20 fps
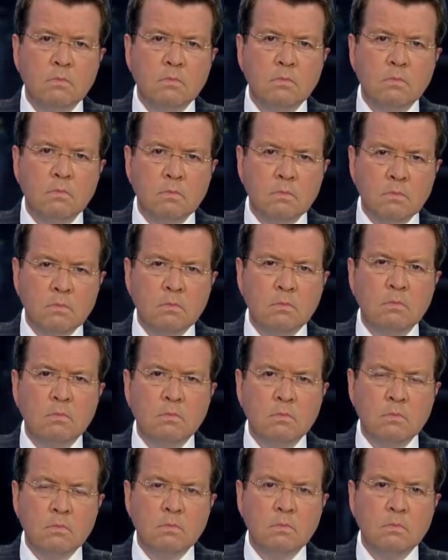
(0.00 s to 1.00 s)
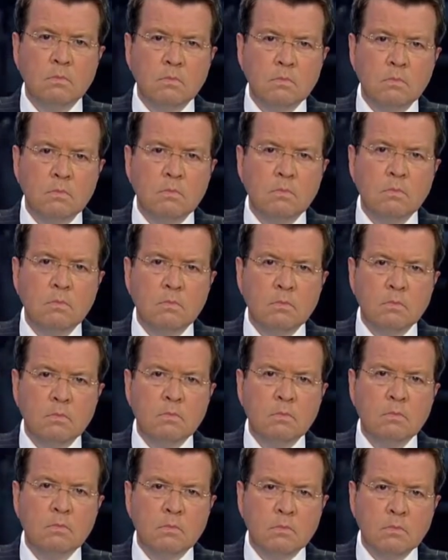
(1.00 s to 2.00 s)

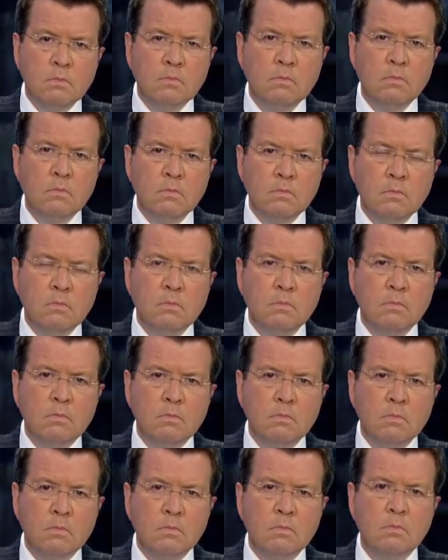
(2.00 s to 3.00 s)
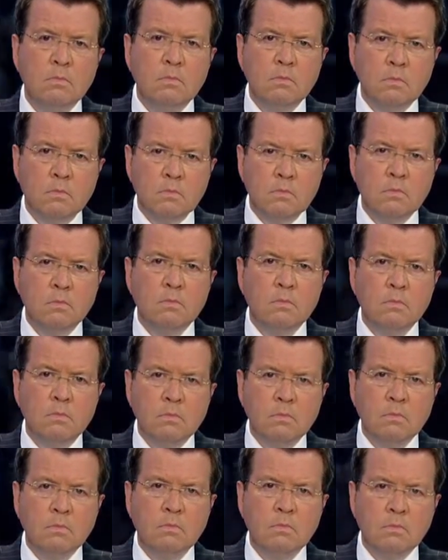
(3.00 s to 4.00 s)

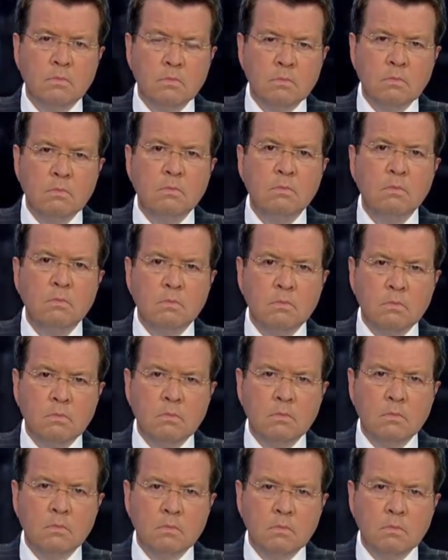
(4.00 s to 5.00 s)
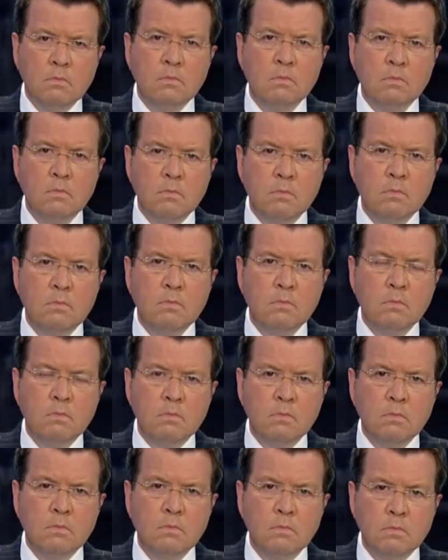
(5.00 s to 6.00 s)

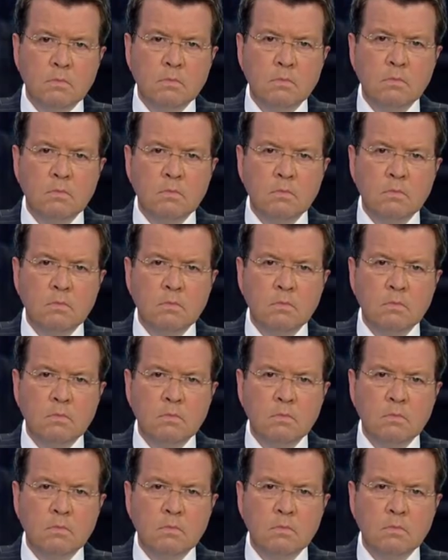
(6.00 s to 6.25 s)
No words are spoken by the person on screen.